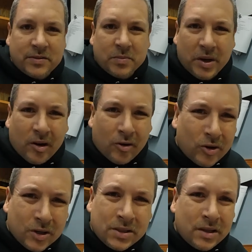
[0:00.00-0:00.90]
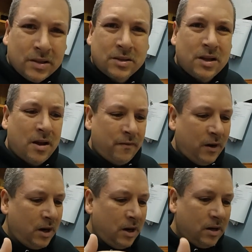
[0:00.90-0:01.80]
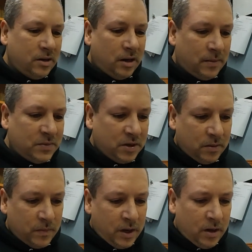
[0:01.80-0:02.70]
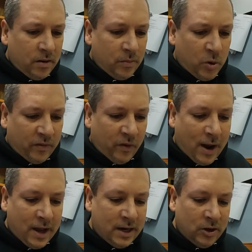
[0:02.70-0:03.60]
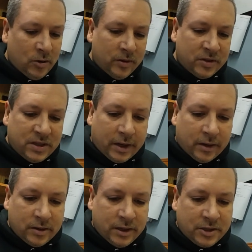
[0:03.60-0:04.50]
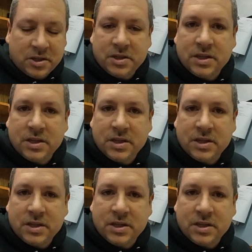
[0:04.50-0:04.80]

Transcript: some bigger hooks on the stuff, some more variety. The sticker, it's just